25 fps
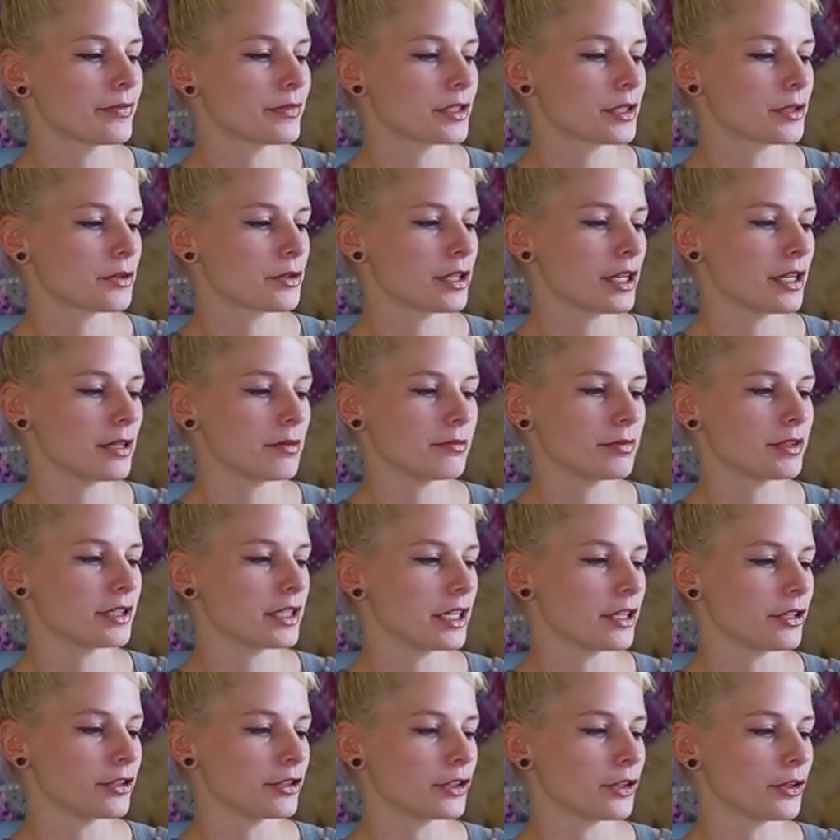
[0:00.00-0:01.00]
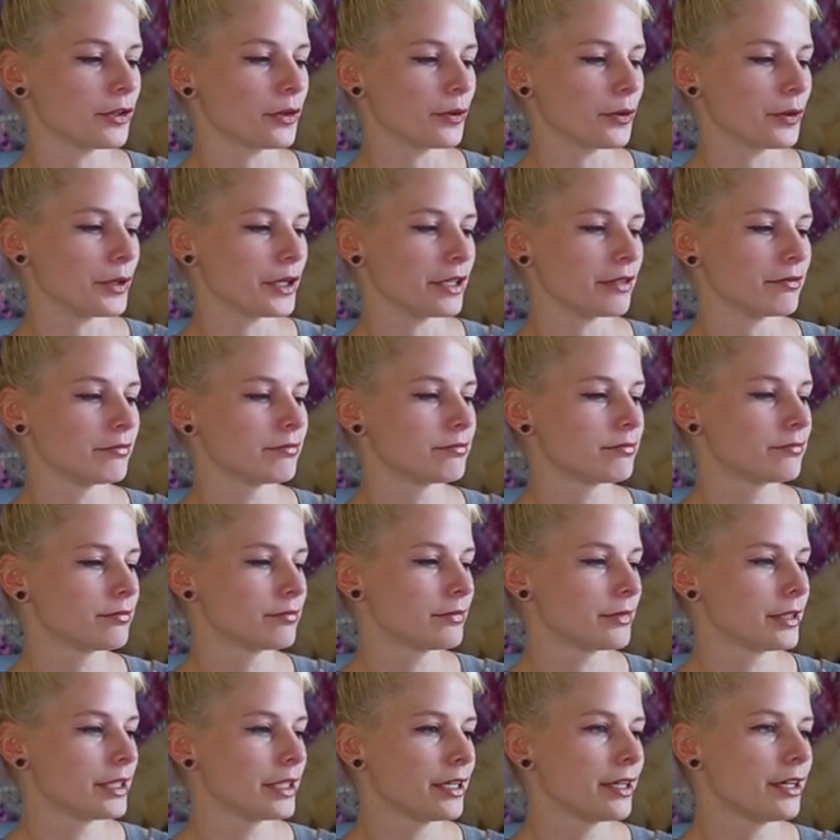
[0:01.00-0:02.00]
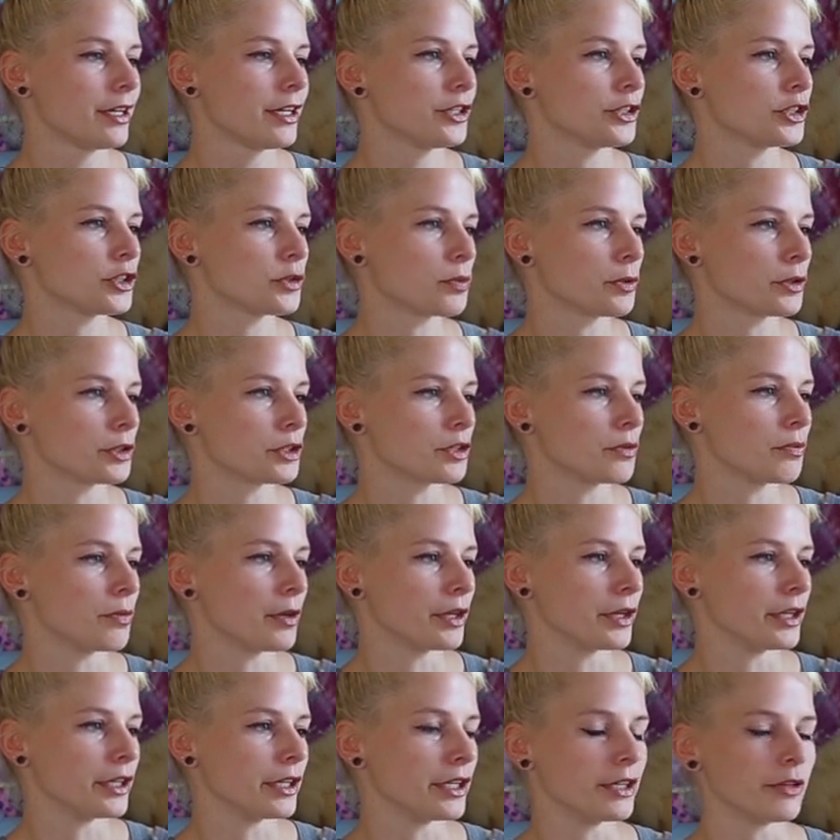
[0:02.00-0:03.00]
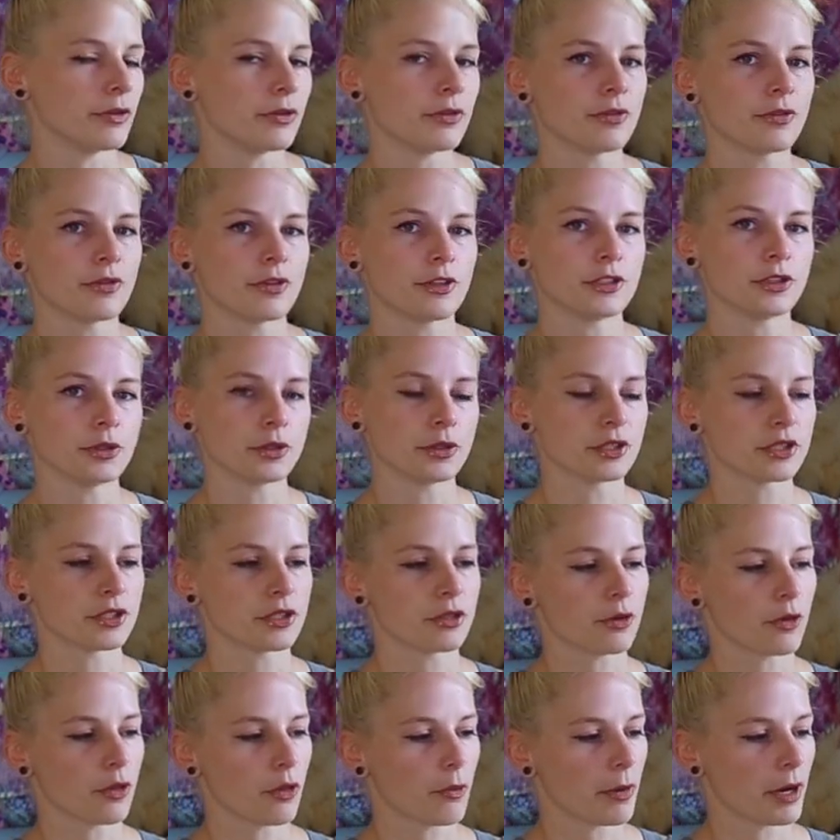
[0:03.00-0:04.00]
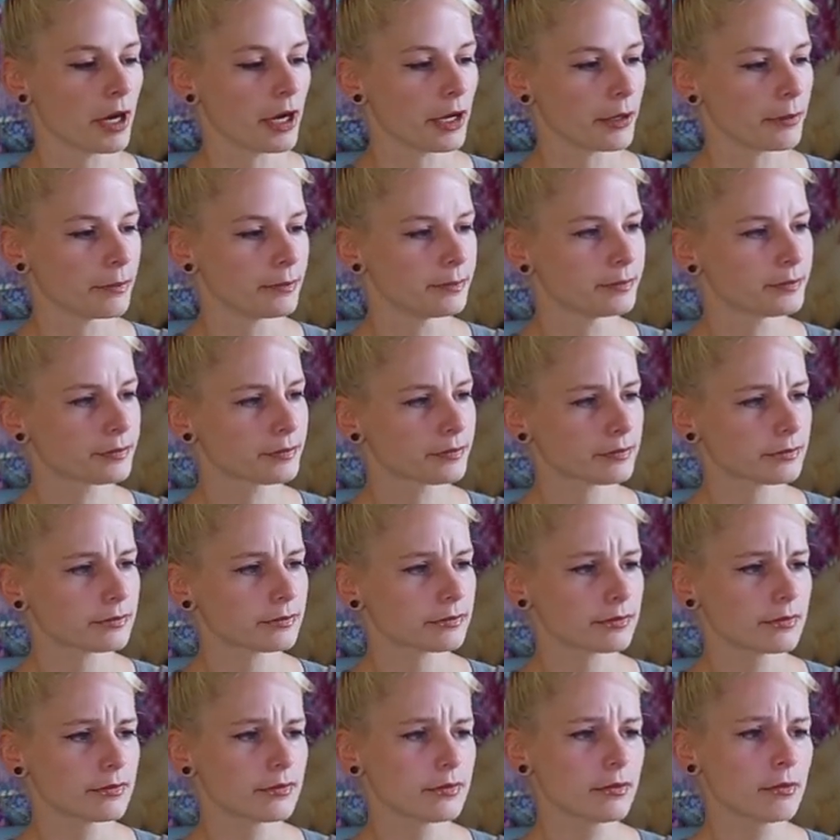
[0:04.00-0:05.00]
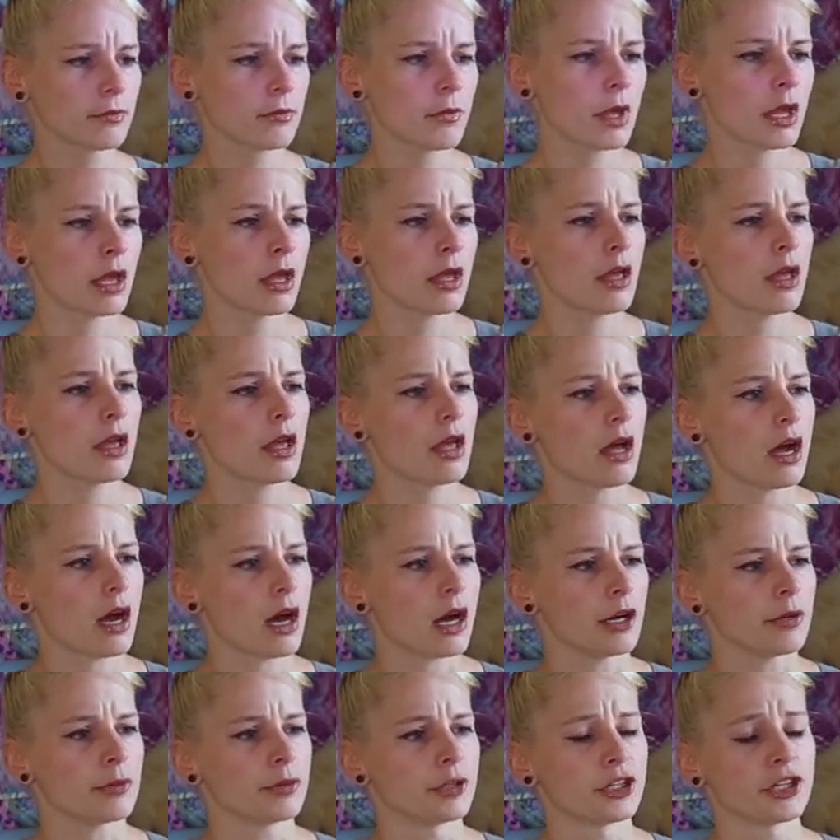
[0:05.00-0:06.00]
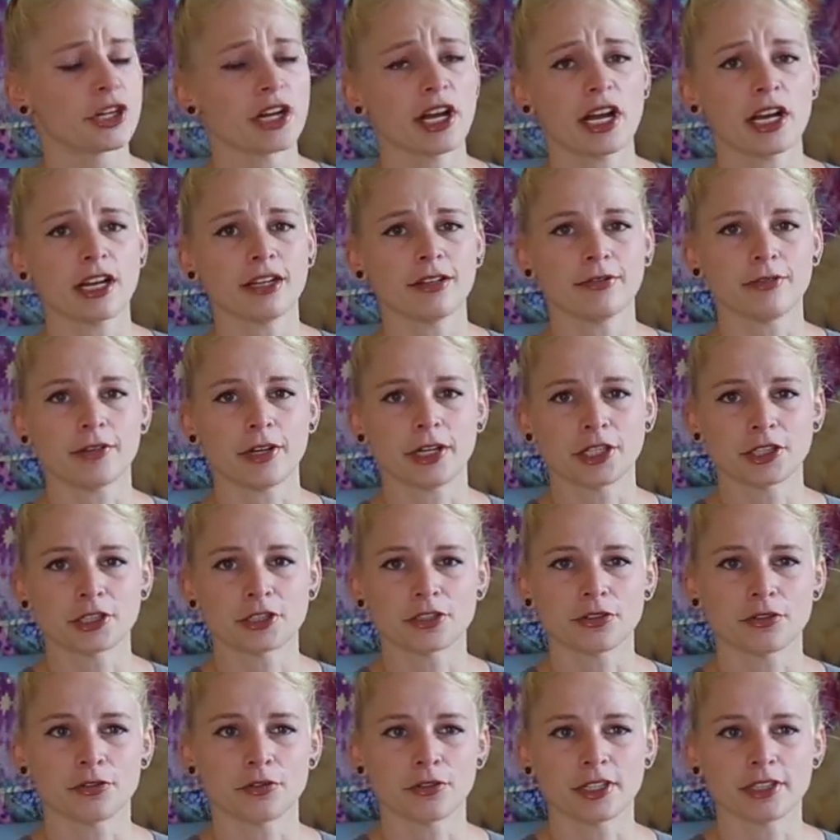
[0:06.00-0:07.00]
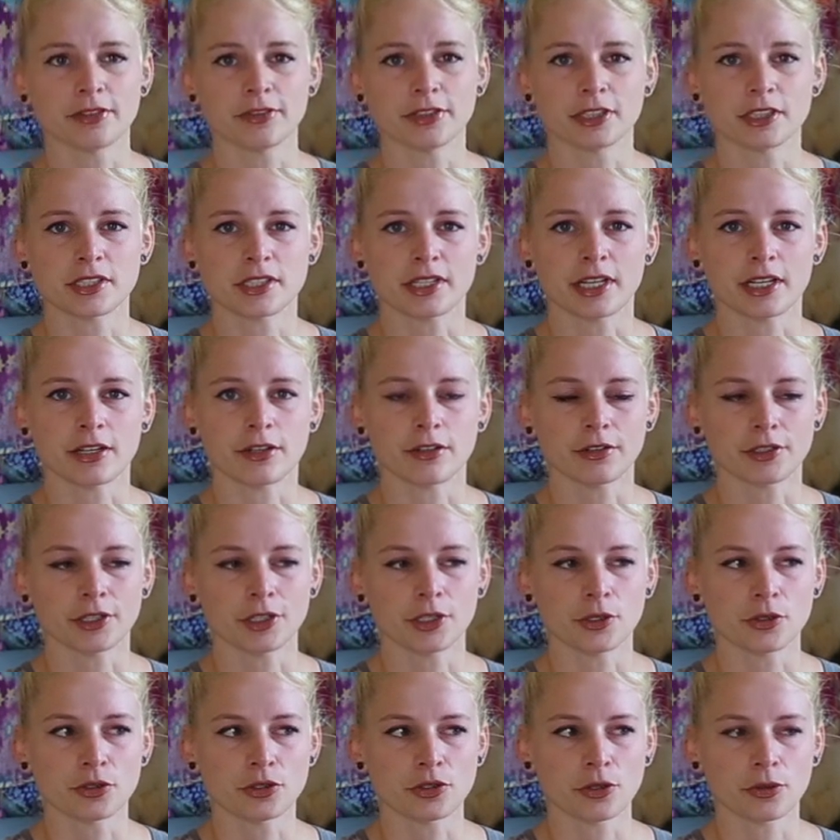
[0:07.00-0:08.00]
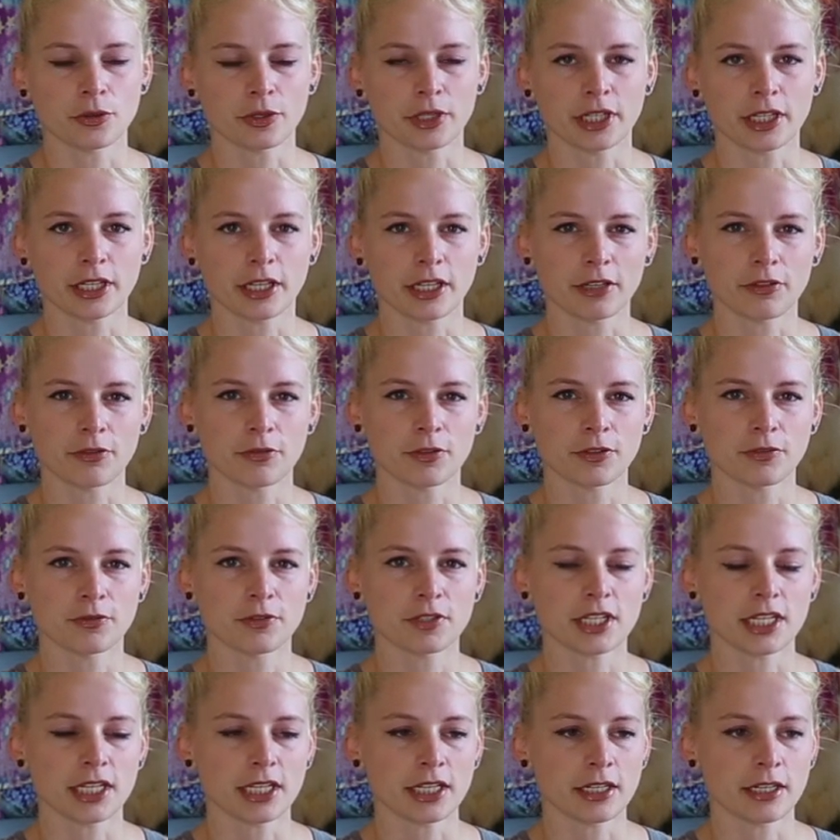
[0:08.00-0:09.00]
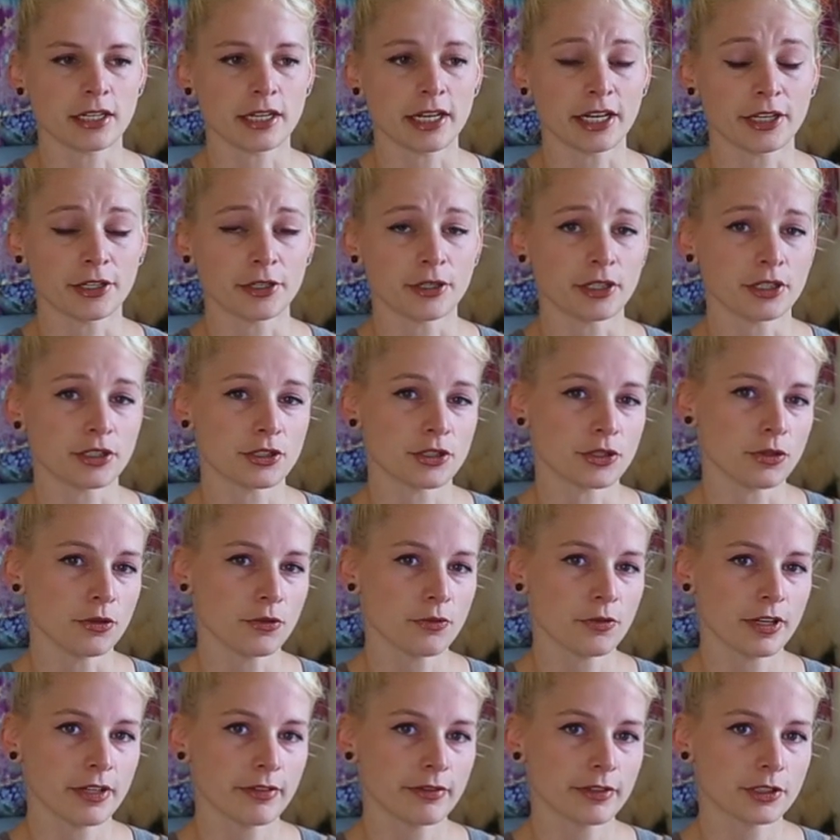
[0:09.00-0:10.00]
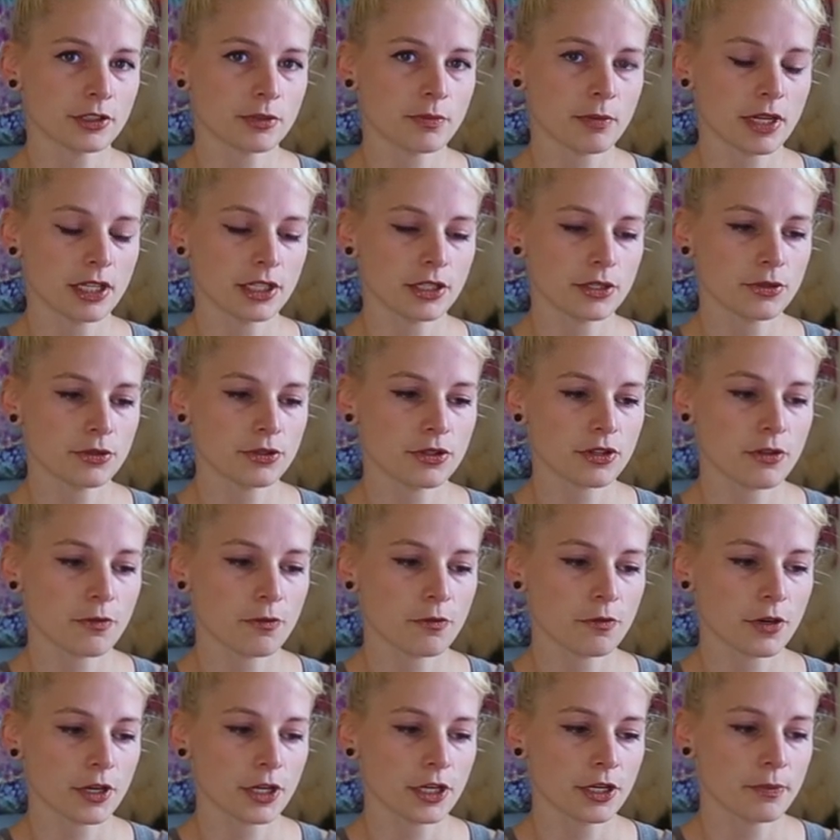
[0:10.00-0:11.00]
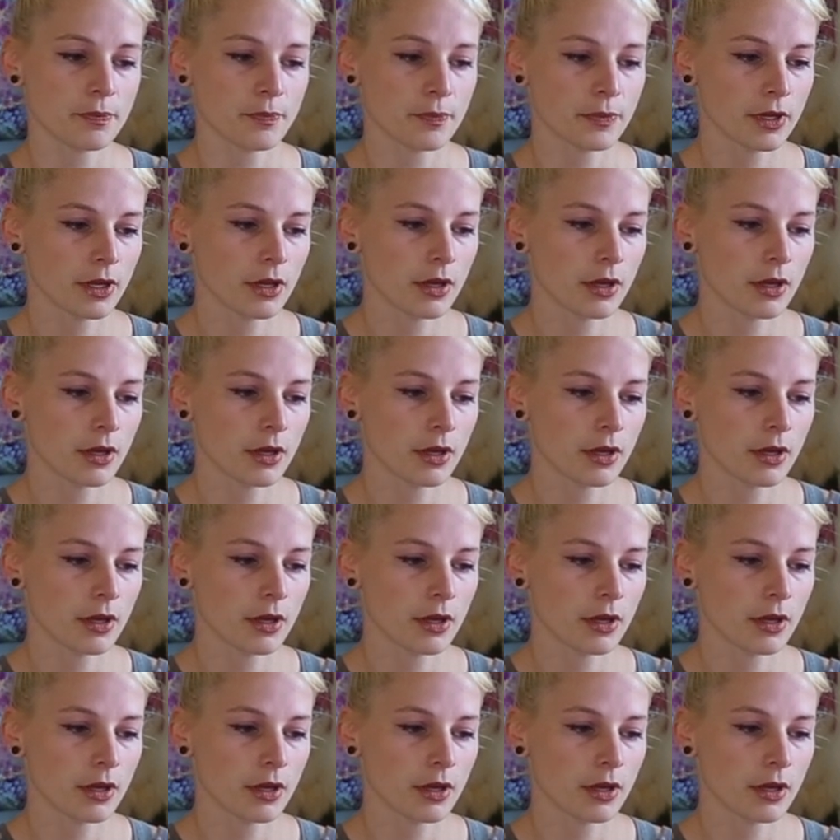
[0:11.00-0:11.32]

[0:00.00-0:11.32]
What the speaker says: So same standard turn on, just push the button and joystick on the bottom. You're going to have extra favorites now. You used to only get like 15, now you get 2 favorites menus in the front.